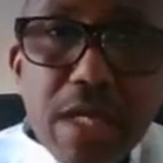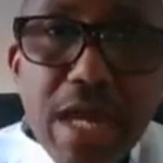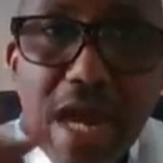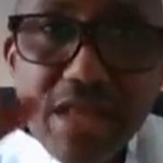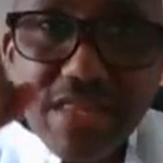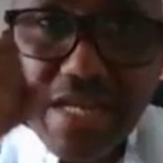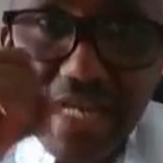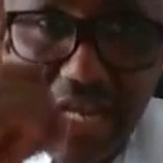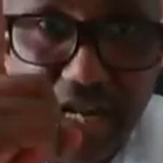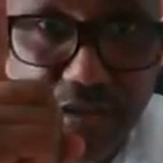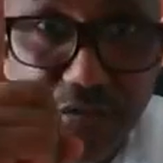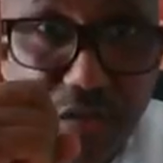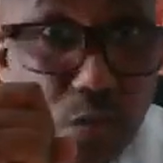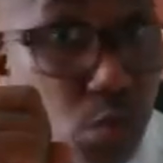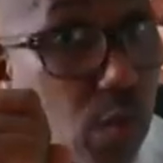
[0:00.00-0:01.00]
As an
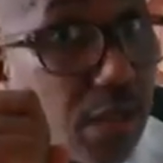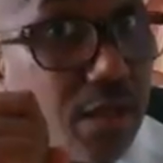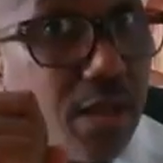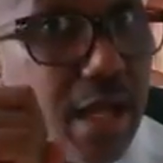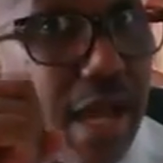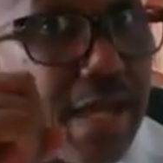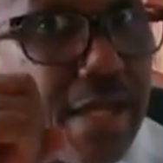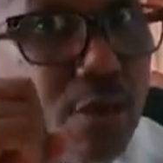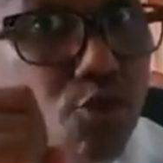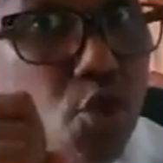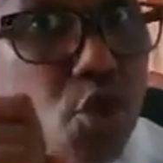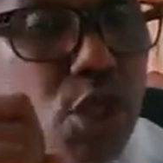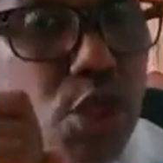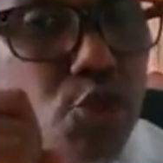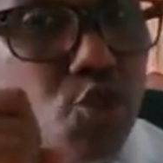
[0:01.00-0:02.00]
individual, I can only